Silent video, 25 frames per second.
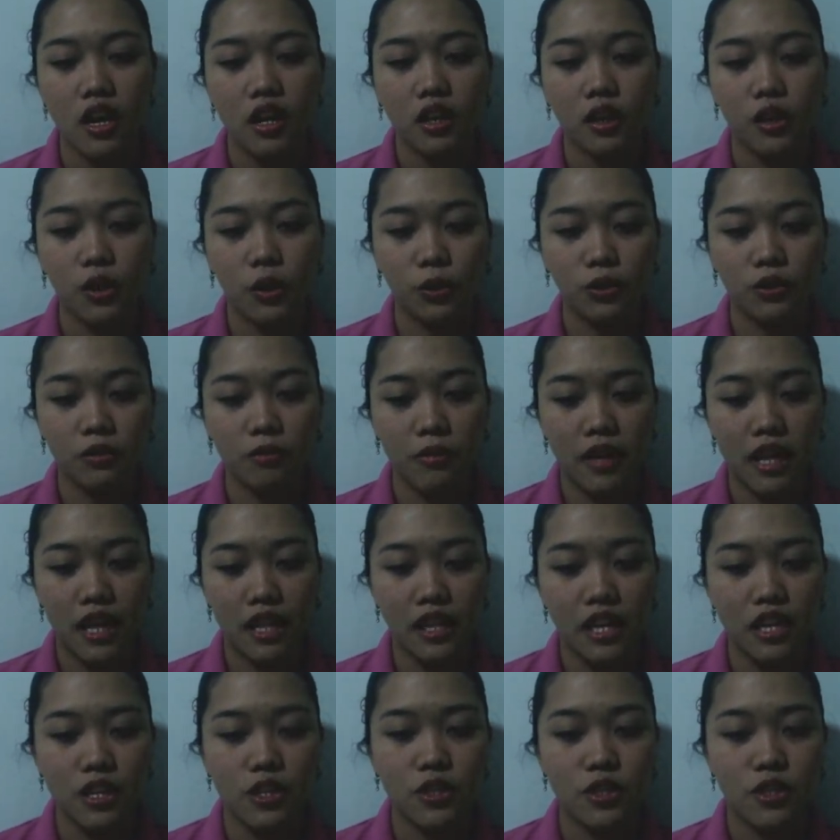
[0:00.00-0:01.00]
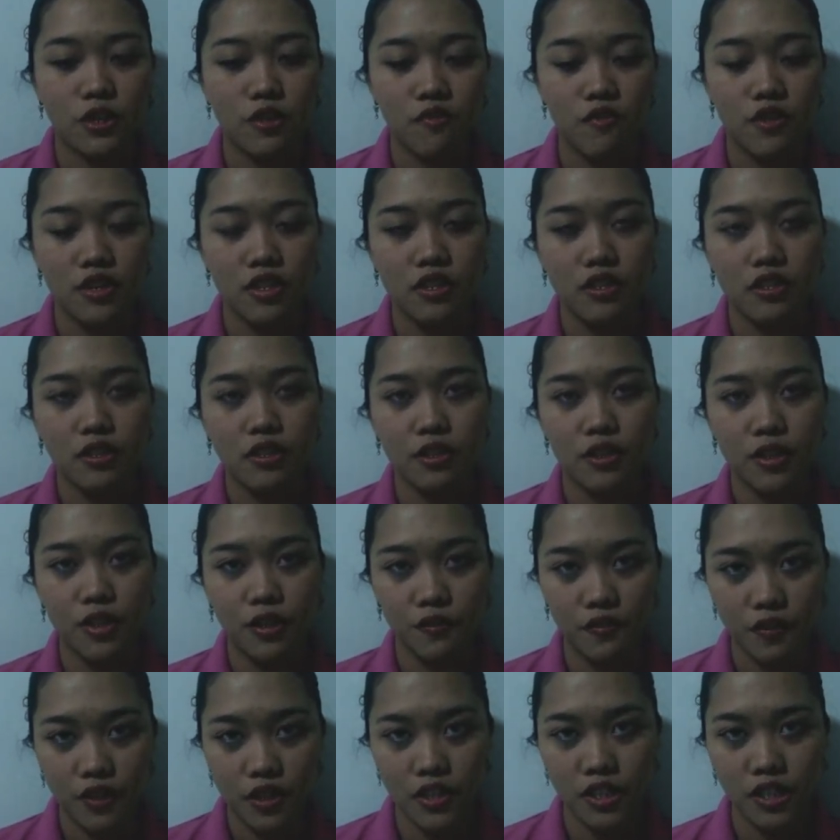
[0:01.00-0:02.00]
load balance
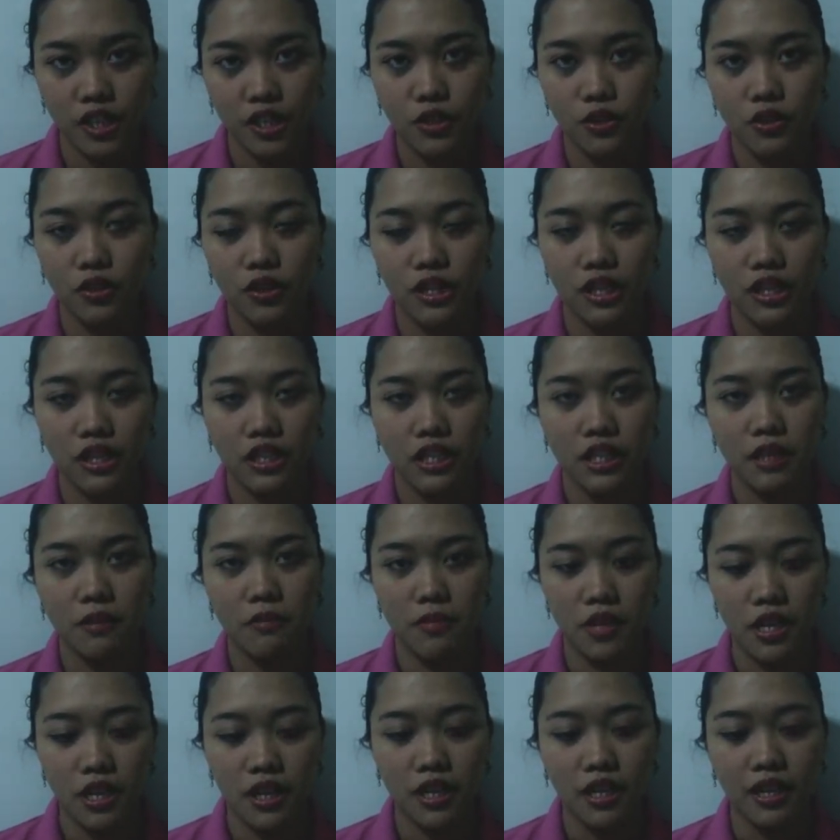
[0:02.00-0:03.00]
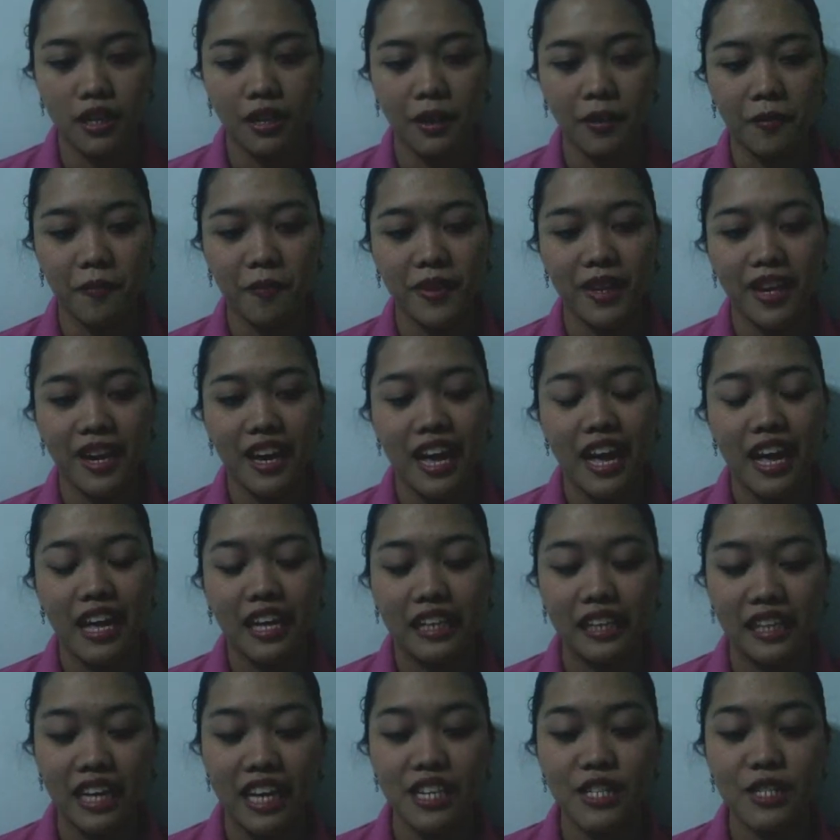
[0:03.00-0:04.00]
servers and utility billing.
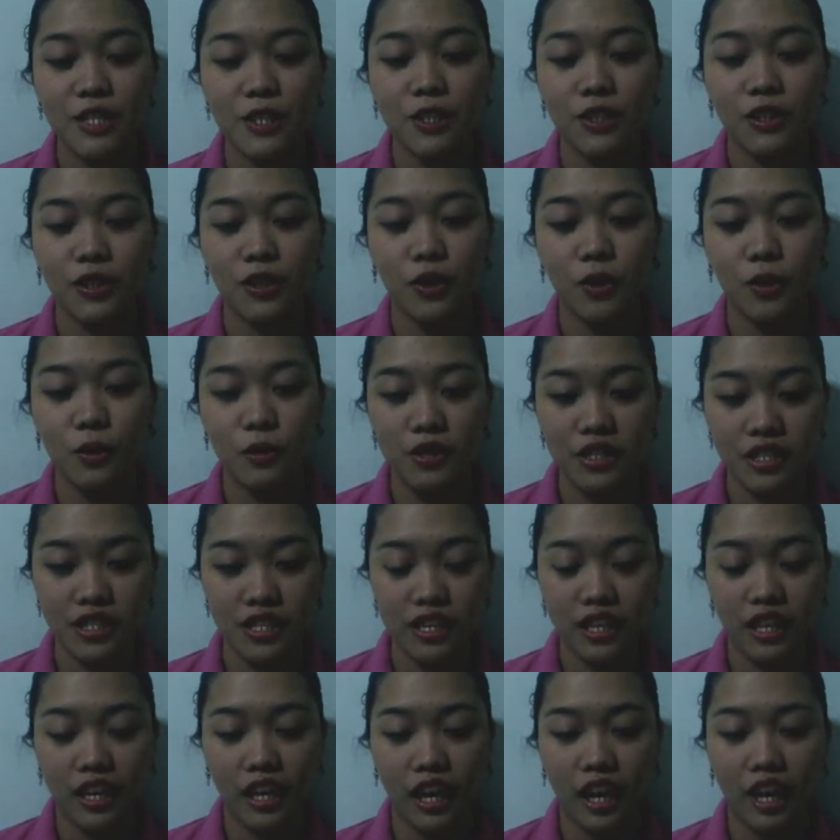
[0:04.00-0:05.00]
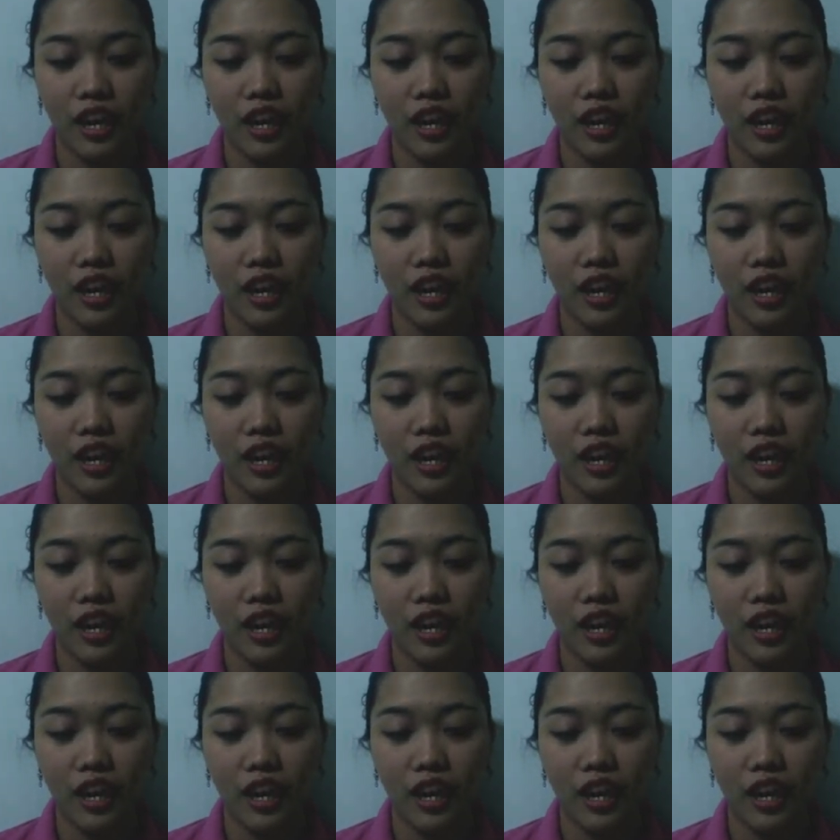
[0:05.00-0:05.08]
Clustered hosting.